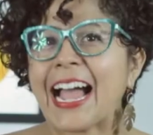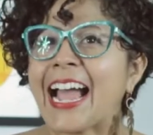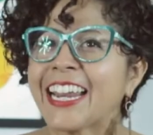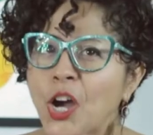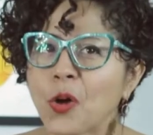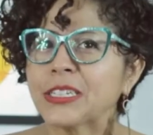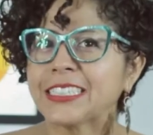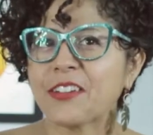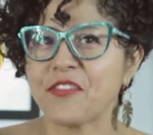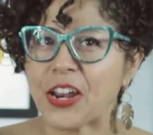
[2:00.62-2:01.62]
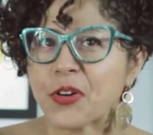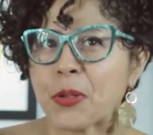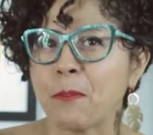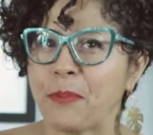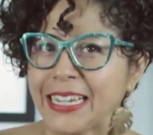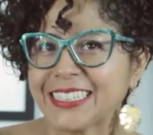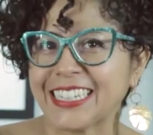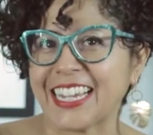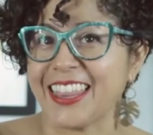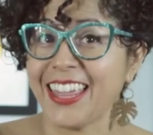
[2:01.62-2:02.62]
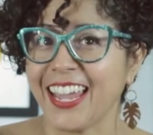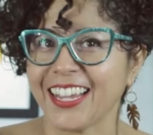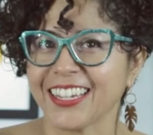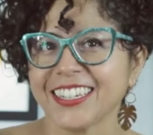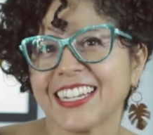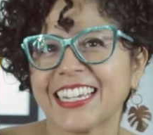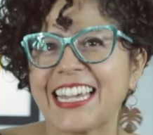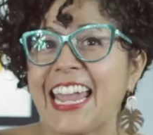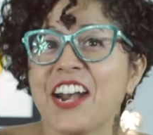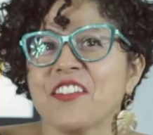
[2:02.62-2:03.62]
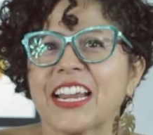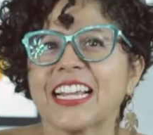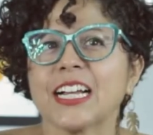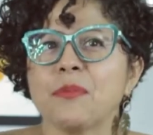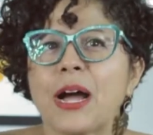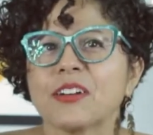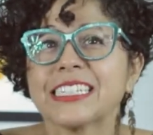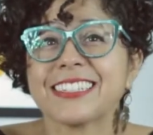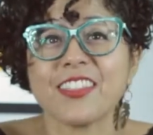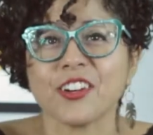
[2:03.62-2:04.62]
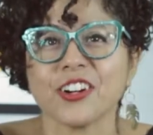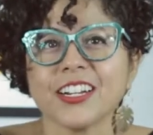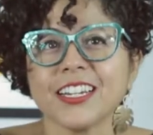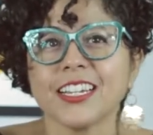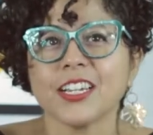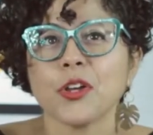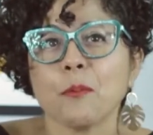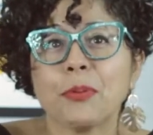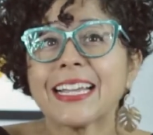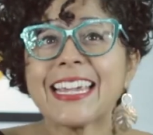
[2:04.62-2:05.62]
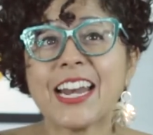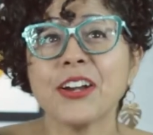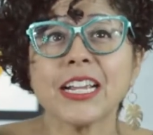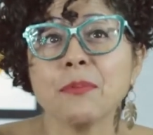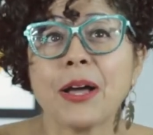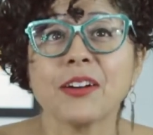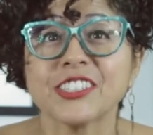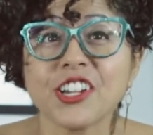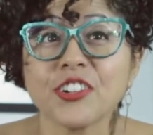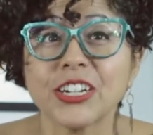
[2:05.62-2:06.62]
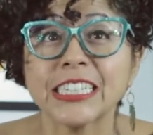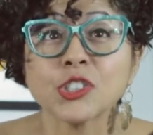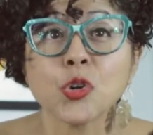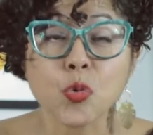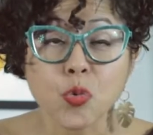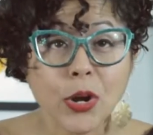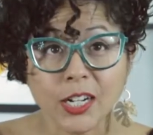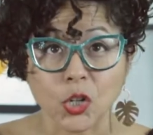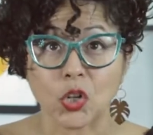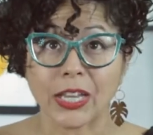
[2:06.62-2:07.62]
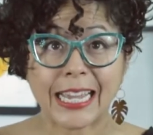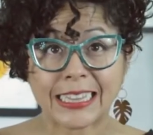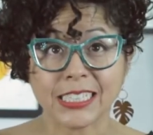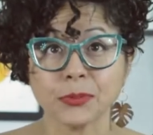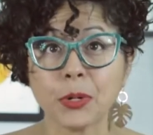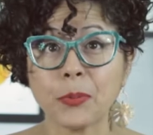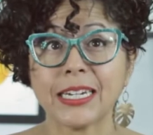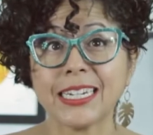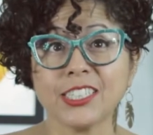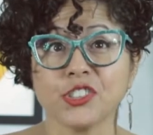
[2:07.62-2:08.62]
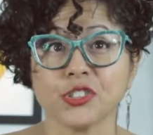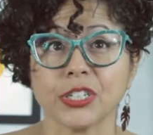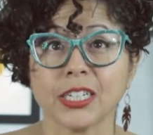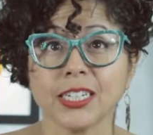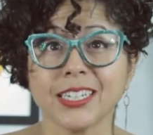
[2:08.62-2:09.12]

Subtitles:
I know it's a very basic thing, caring about each other. But caring about each other is critical at this moment in history.